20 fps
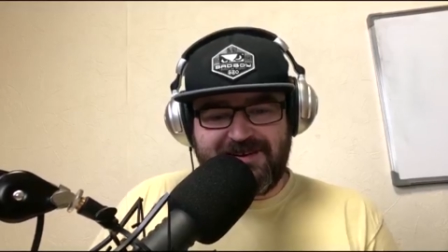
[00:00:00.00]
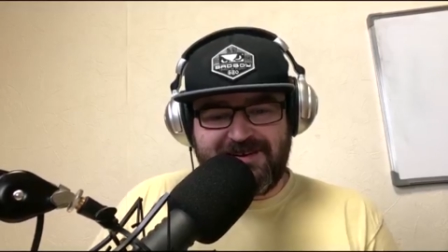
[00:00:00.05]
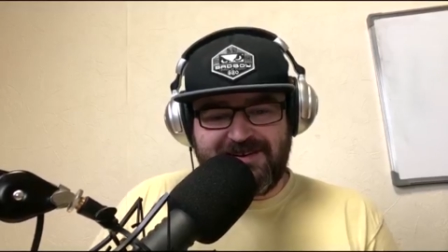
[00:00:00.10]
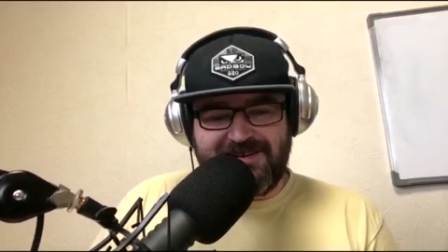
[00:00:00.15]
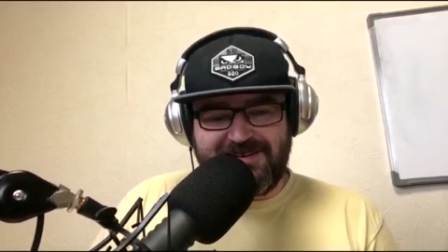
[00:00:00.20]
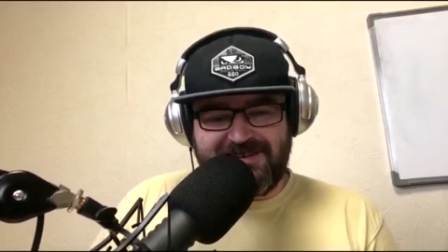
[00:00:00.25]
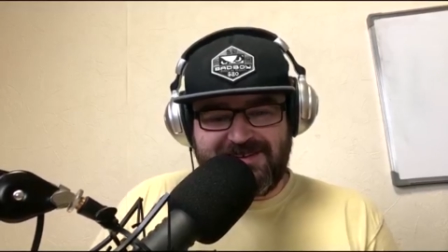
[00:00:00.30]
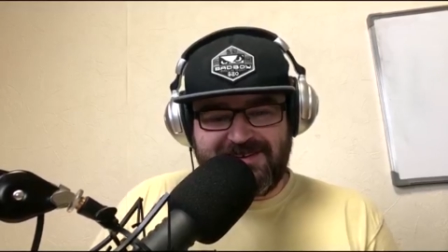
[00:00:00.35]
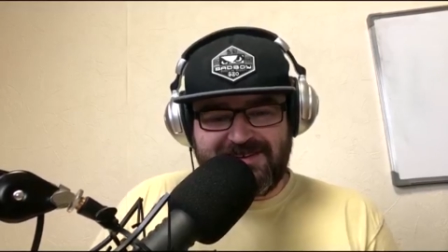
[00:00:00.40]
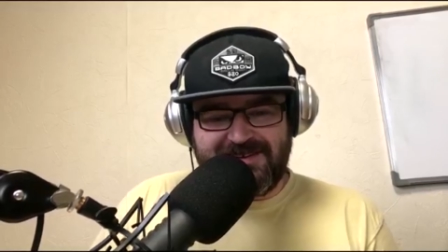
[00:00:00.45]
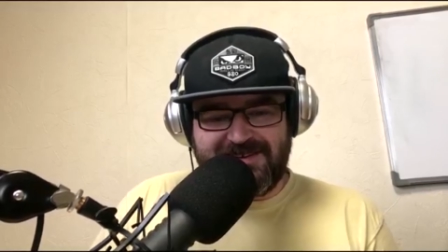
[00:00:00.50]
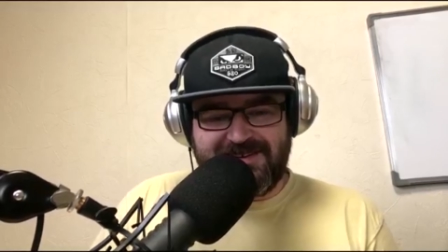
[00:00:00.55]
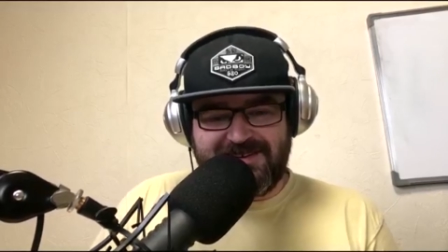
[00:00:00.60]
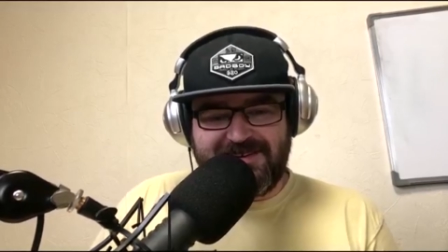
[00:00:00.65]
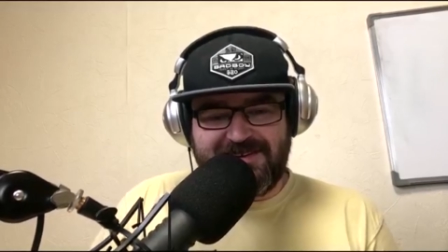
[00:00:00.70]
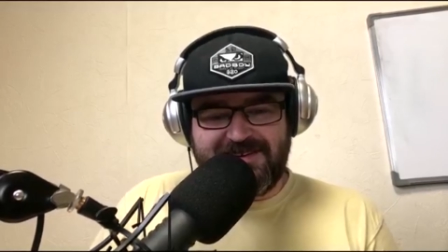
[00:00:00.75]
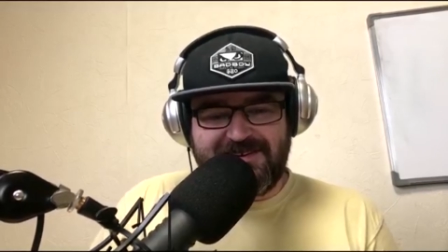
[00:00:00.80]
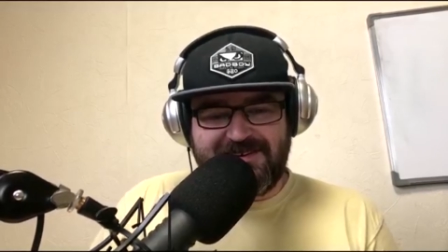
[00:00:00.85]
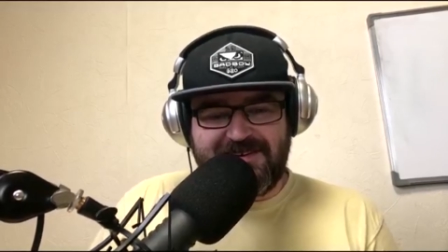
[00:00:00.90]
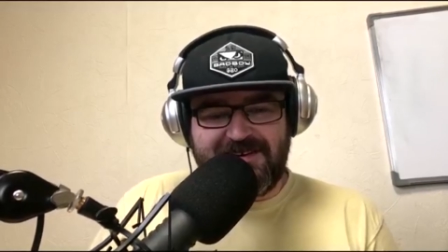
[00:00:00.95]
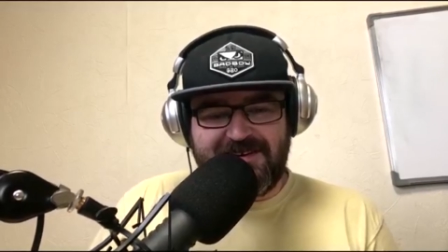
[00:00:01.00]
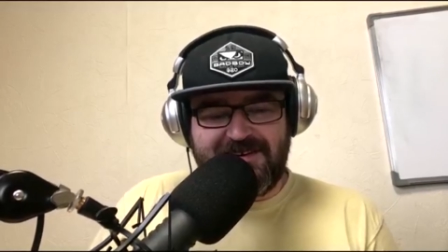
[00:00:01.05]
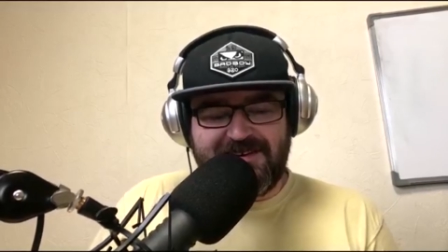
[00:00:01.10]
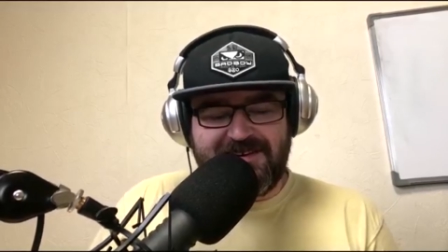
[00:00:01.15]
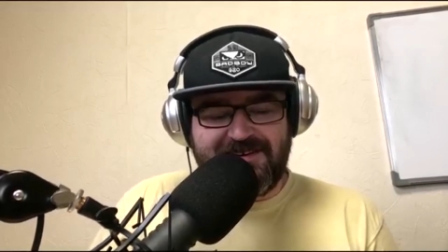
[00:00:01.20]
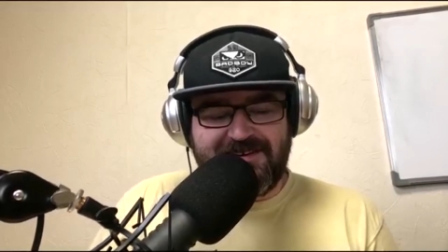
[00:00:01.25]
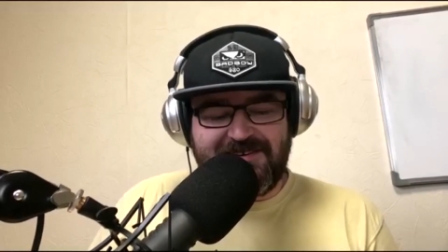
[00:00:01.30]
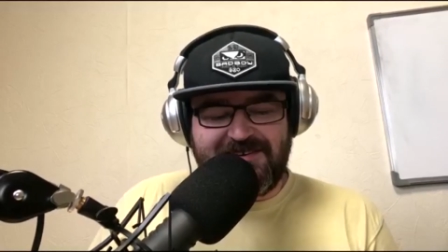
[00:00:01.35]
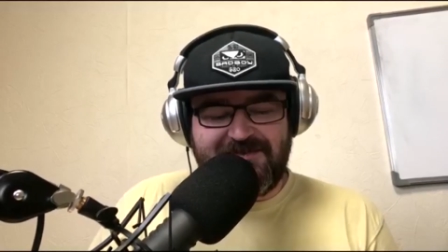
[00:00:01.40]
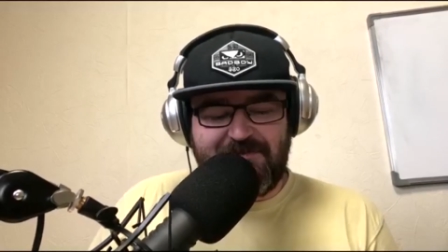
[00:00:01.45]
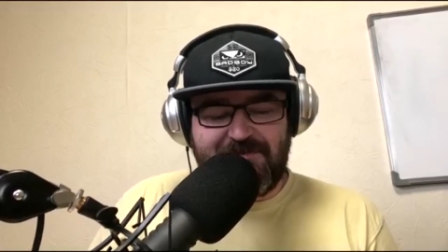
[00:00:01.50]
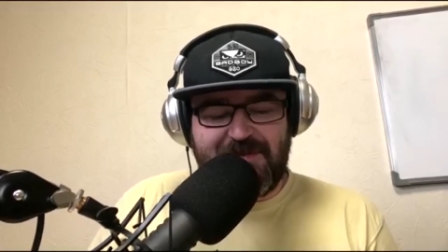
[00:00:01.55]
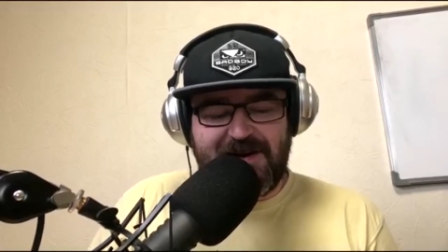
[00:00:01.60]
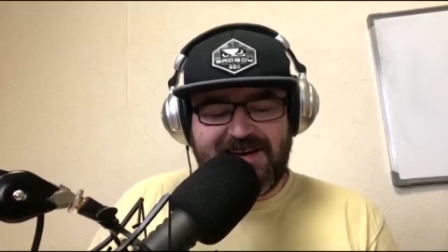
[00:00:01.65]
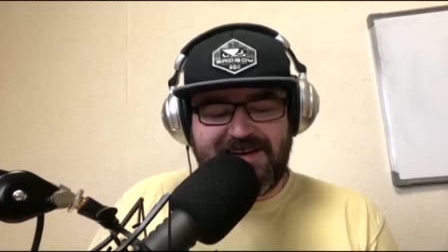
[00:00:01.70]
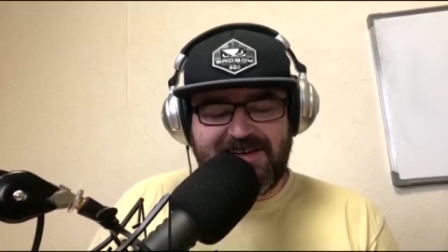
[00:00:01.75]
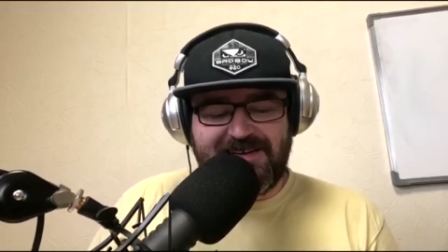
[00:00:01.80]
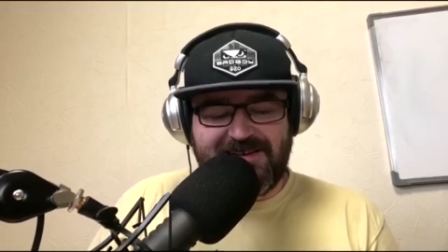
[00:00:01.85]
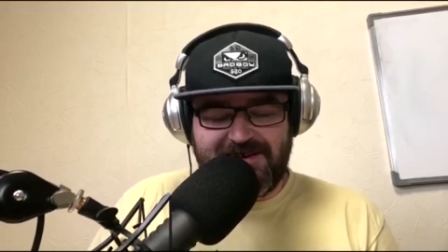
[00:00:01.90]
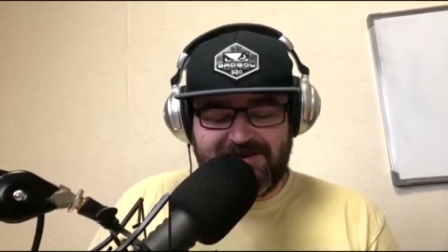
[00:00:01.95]
that
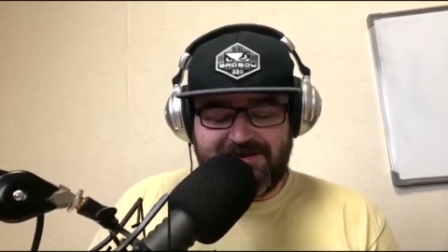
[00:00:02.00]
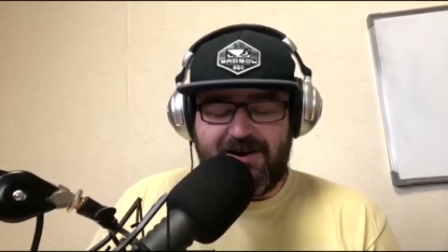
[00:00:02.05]
Blade,